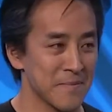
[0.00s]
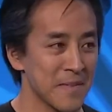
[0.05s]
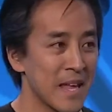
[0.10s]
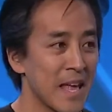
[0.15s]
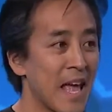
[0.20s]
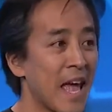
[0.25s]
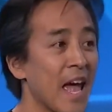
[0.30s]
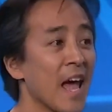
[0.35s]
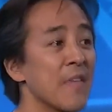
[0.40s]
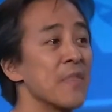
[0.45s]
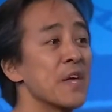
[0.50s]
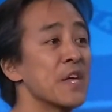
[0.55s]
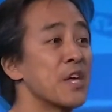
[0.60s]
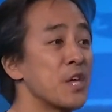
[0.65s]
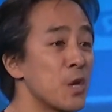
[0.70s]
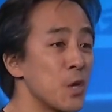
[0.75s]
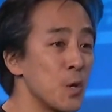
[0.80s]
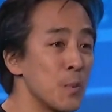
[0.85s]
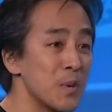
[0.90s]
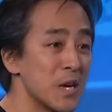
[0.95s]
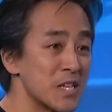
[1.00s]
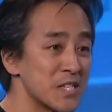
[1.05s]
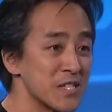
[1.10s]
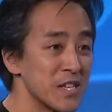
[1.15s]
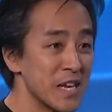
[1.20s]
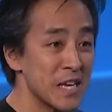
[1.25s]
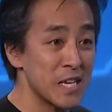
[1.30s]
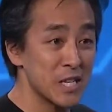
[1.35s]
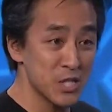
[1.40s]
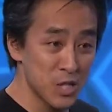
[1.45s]
And the hubris in
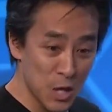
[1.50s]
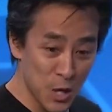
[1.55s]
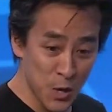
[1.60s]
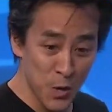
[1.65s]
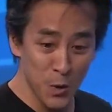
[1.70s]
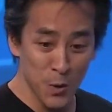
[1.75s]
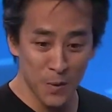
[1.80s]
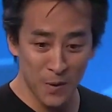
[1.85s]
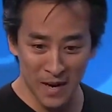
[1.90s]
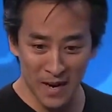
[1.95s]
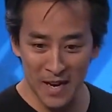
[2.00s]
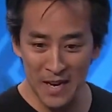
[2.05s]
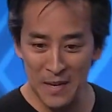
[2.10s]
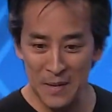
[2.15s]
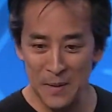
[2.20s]
his tone, right?